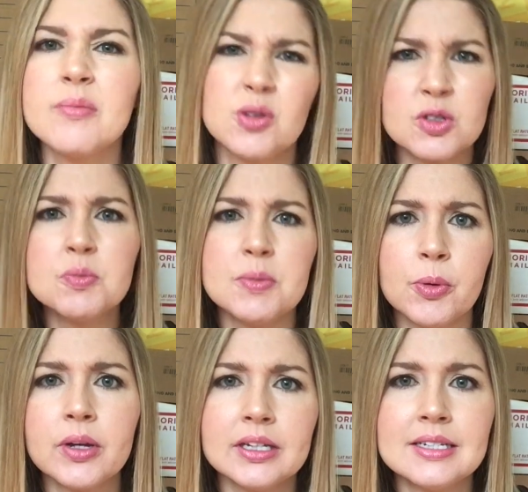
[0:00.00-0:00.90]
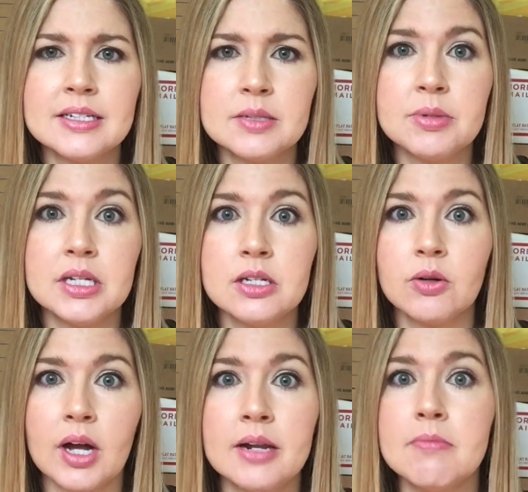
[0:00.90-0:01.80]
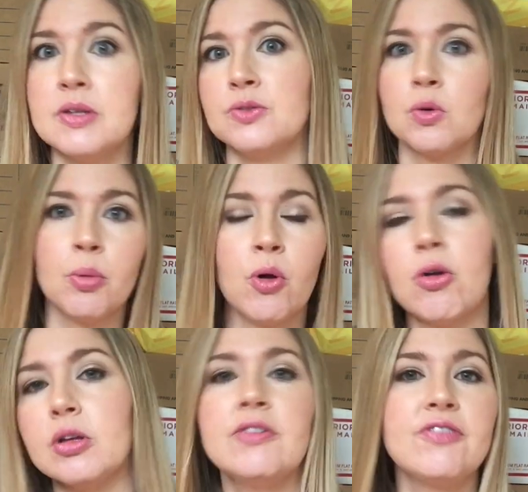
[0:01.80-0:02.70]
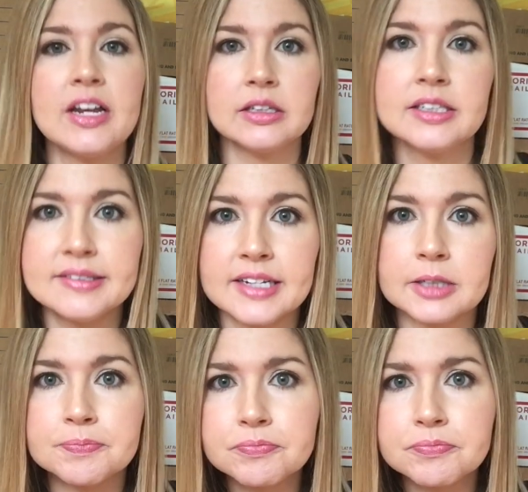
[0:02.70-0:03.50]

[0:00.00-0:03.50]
So those people can tend to be, kind of miserable and fatalistic.